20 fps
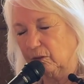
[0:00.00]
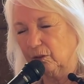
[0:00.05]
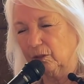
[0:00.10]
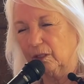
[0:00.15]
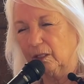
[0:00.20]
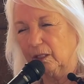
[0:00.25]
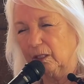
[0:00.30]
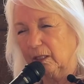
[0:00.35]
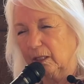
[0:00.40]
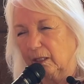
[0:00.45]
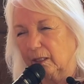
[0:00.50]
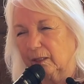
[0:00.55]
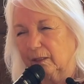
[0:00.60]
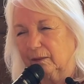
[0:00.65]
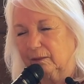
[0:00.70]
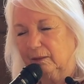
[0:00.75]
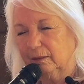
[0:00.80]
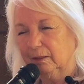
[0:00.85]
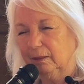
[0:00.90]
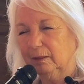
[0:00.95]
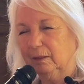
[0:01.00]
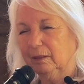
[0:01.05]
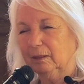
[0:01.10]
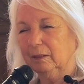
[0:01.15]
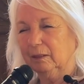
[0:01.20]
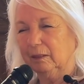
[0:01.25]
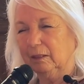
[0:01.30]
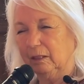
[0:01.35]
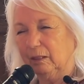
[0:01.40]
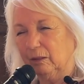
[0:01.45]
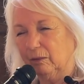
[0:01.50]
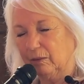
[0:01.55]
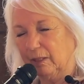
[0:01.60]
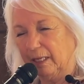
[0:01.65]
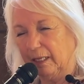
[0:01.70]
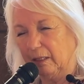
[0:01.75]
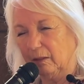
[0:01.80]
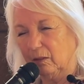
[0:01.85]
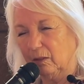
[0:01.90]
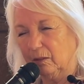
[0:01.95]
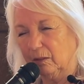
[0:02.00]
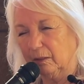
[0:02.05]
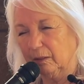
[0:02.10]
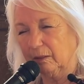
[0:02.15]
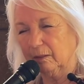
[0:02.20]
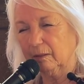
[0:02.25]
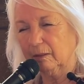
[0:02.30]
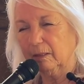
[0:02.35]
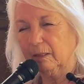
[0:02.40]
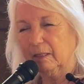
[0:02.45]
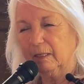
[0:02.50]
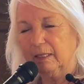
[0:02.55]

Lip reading: good luck, hang on.